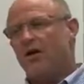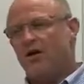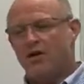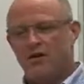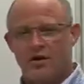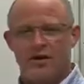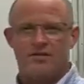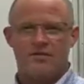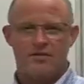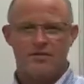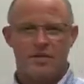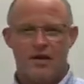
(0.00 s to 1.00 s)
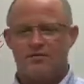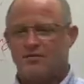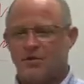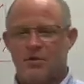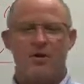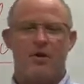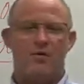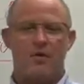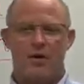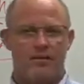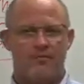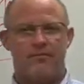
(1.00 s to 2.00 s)
or at least the steps. Nobody
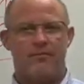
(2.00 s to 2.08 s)
would.